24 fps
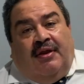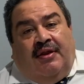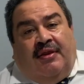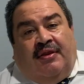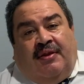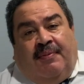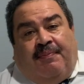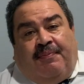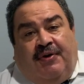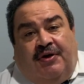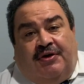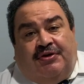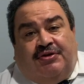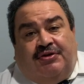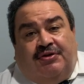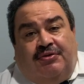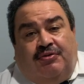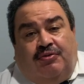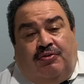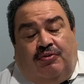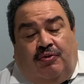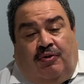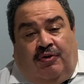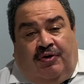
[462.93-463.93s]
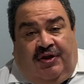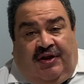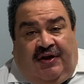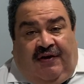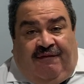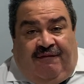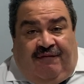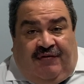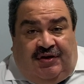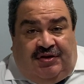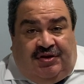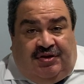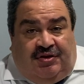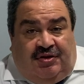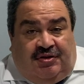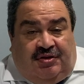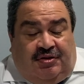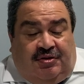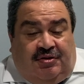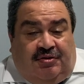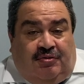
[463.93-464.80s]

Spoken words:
The person or the investor